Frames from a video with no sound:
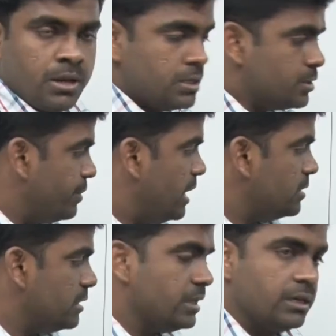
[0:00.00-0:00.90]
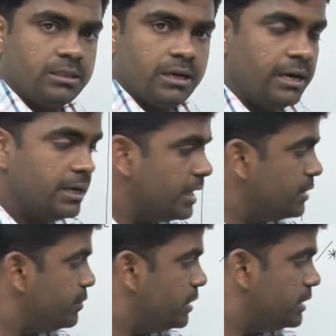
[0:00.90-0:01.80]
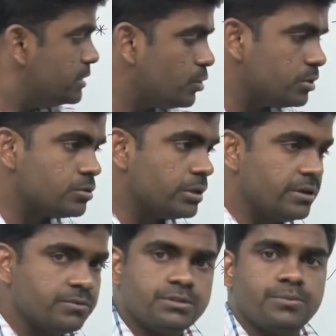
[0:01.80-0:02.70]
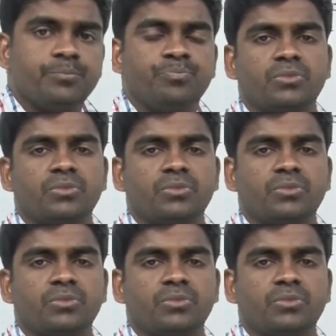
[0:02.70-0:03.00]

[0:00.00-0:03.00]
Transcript: so we are thinking that it, it is also gives,